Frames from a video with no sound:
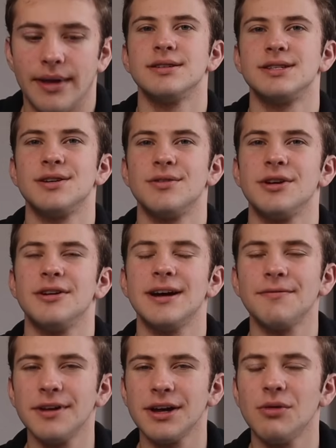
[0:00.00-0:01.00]
So you're
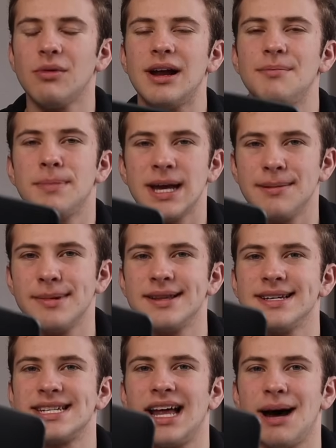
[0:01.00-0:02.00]
definitely gonna wanna baby
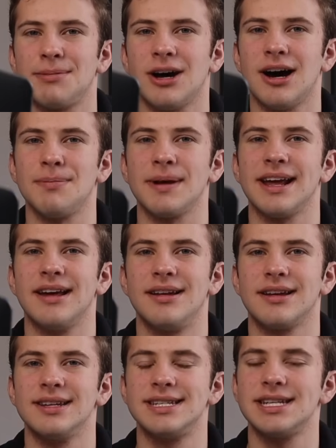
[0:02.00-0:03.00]
this laptop
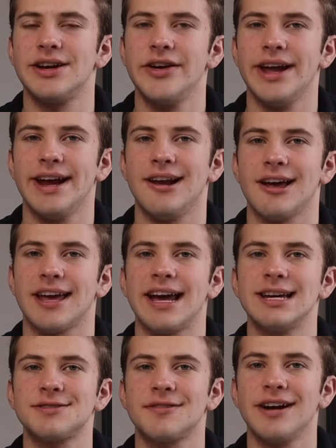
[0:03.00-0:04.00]
and consider getting a
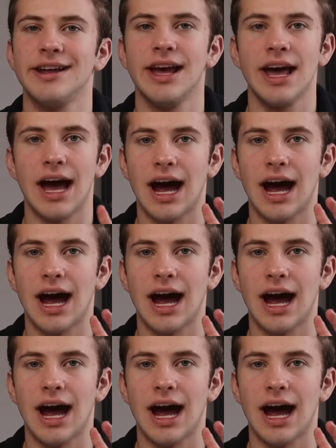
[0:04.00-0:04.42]
case for it.